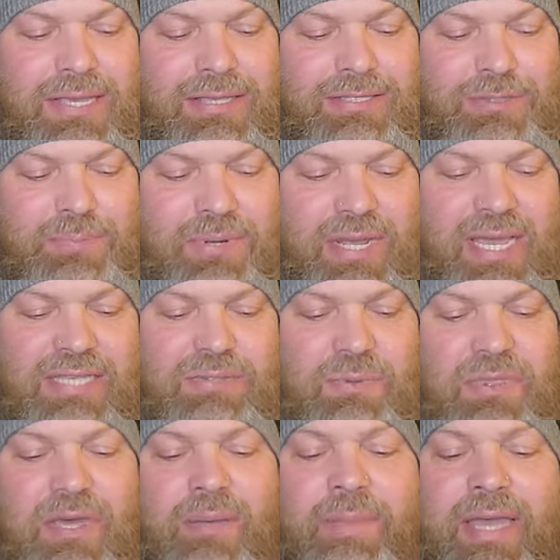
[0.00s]
surprise
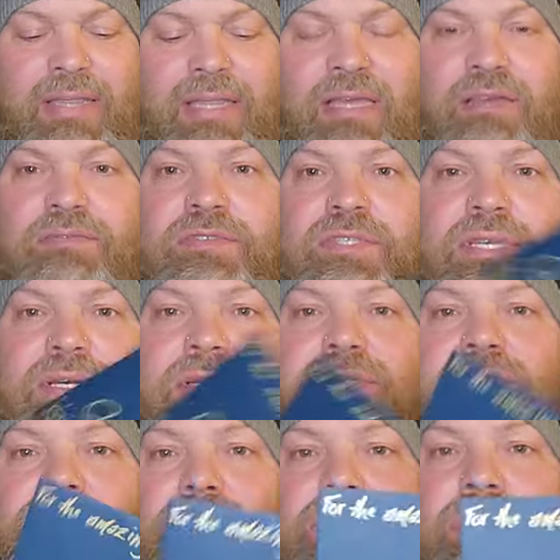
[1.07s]
with all my love,
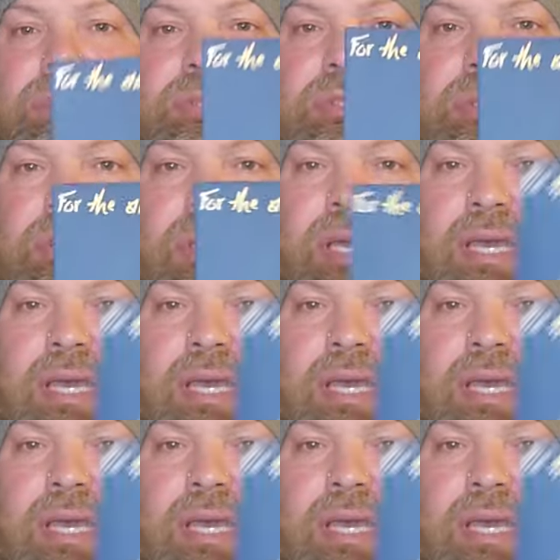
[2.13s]
Sarah's journals.